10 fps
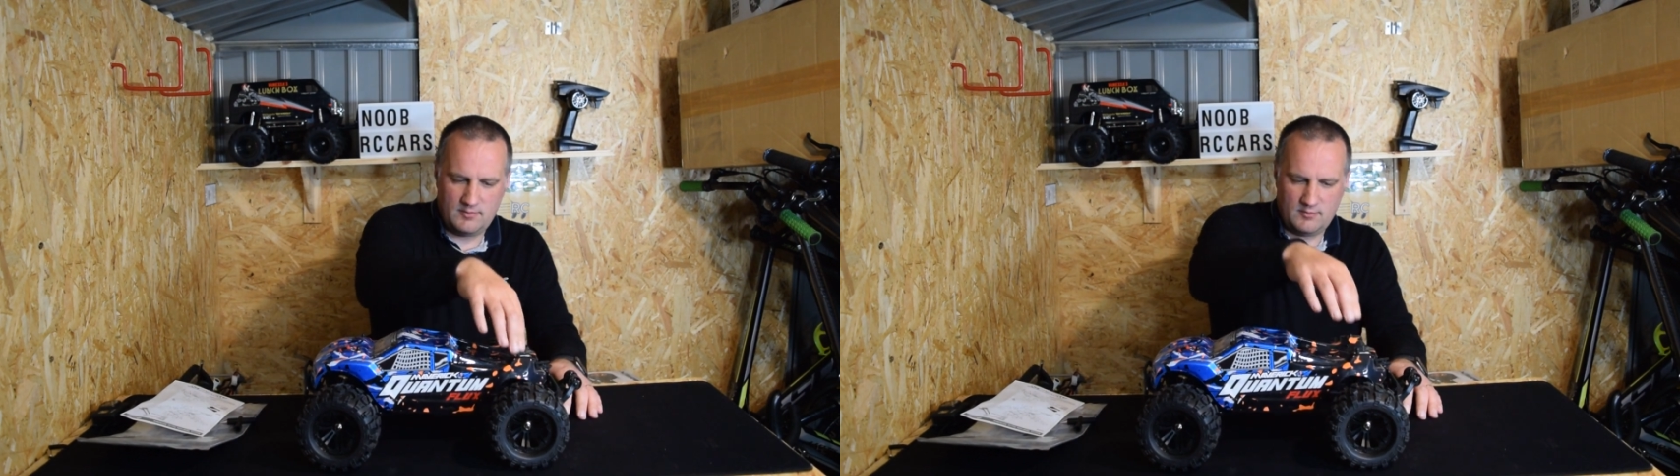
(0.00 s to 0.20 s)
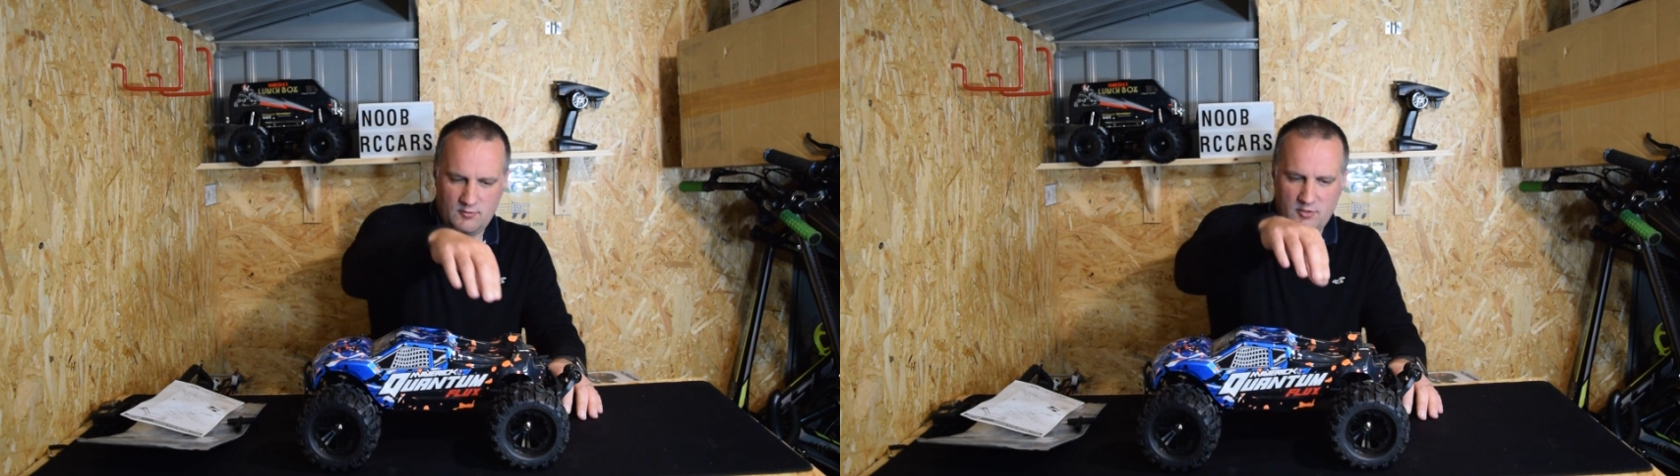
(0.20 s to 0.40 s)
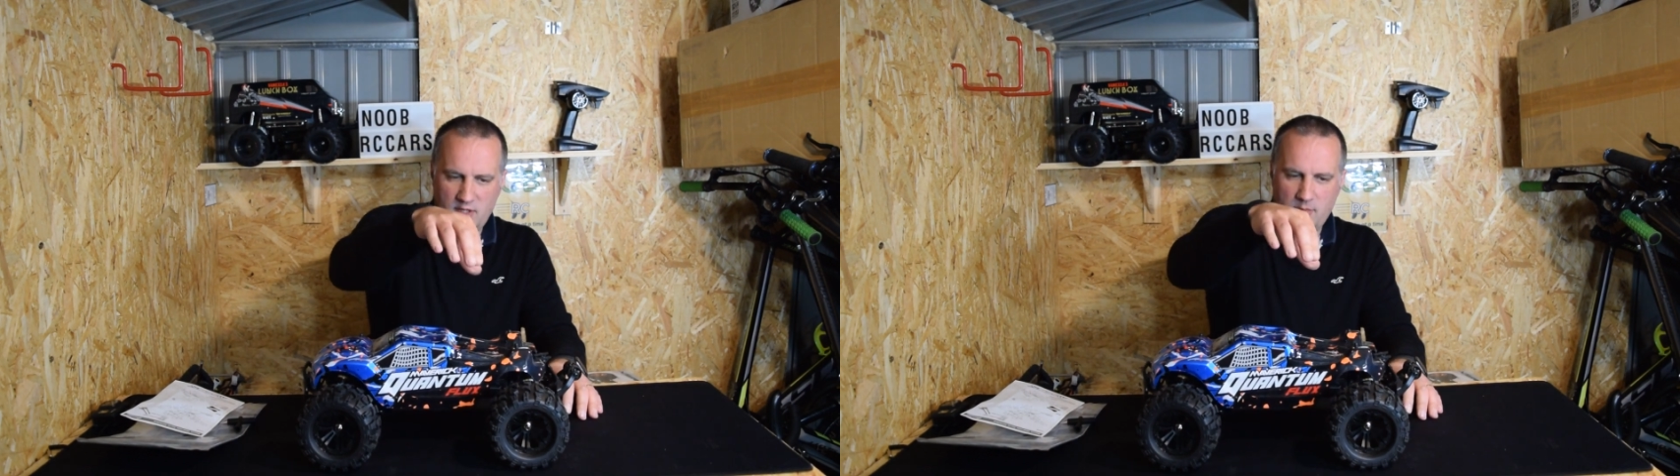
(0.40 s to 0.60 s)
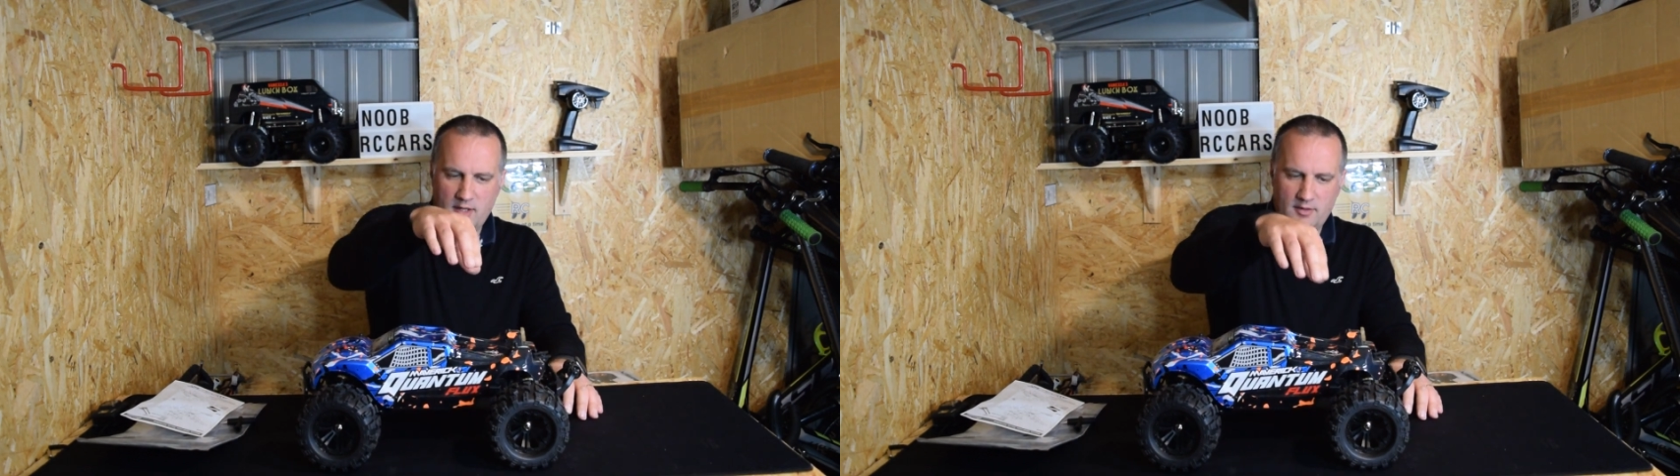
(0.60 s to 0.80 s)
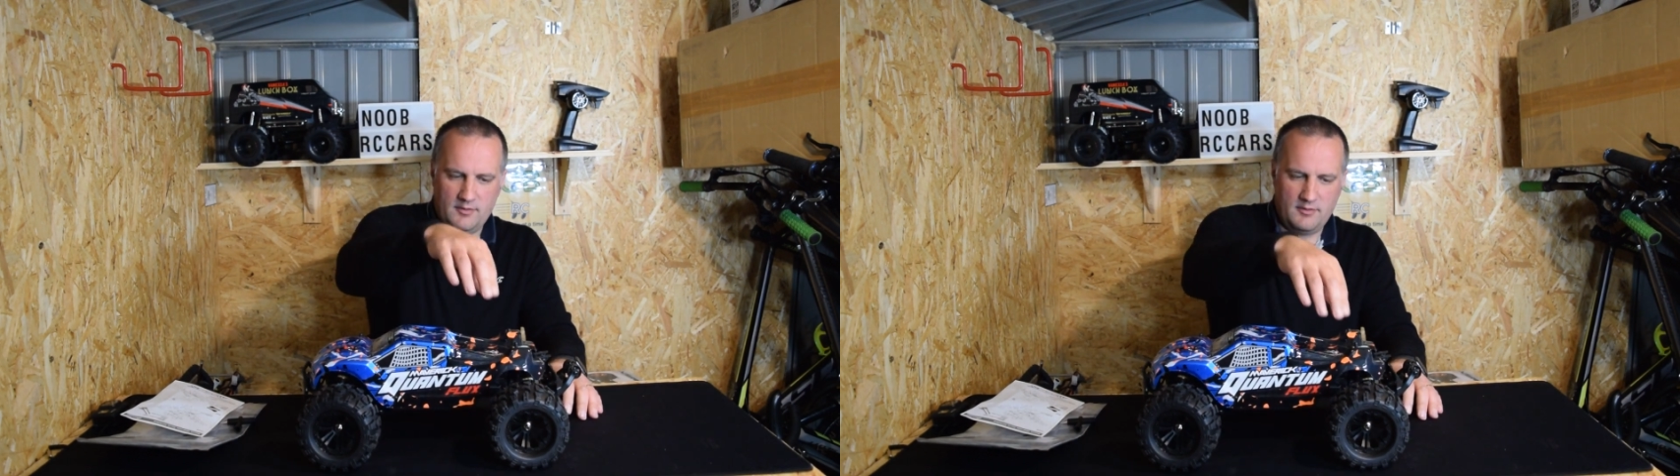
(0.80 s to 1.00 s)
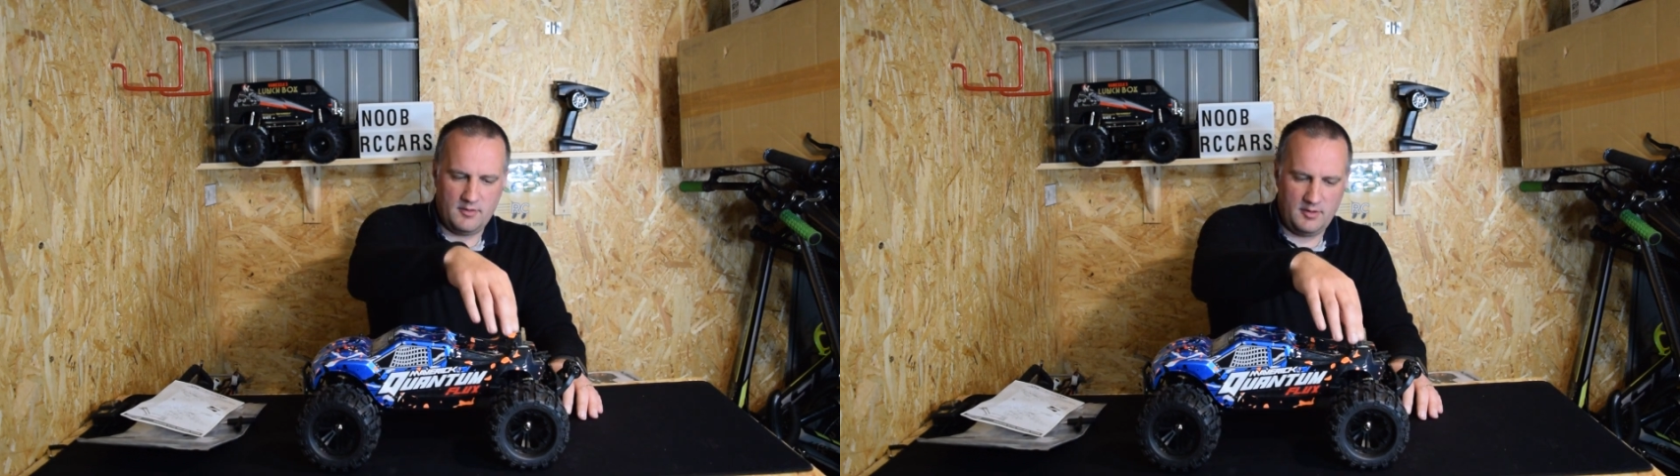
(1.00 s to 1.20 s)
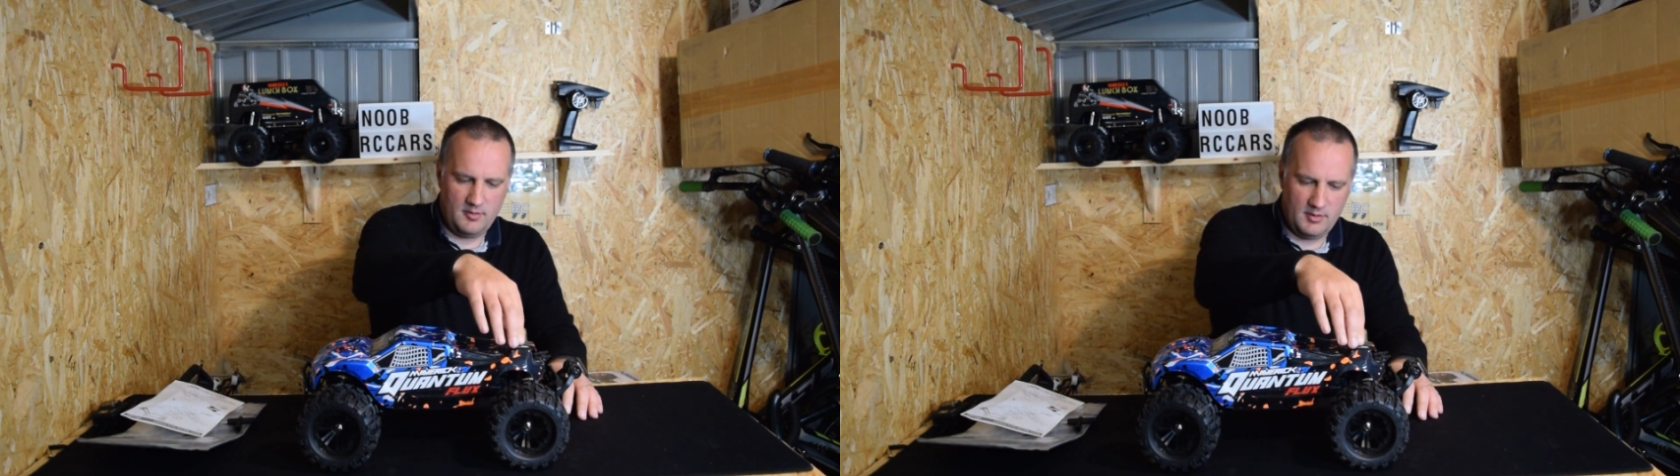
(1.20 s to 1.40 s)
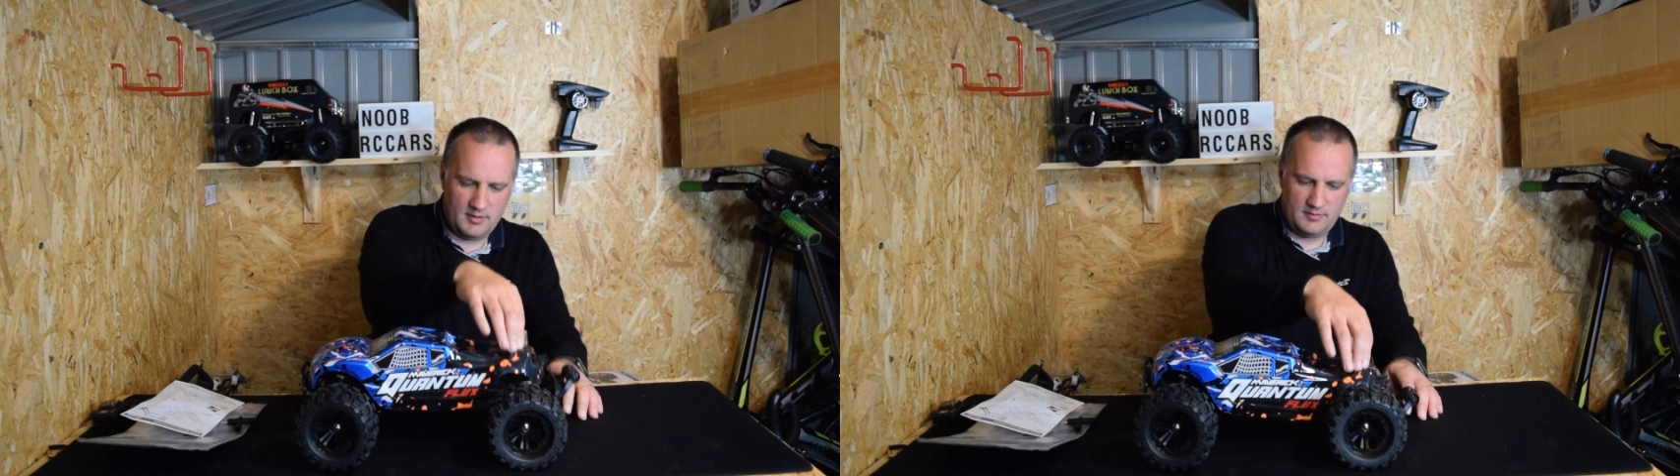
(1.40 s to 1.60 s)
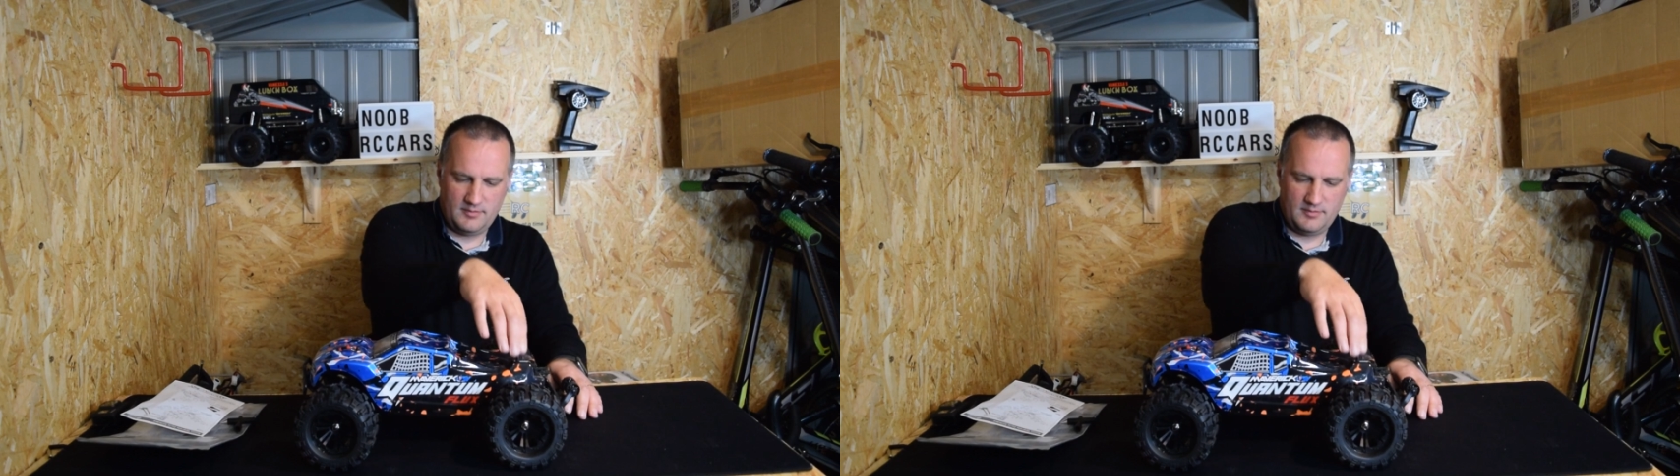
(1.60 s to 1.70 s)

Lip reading: rebound very well.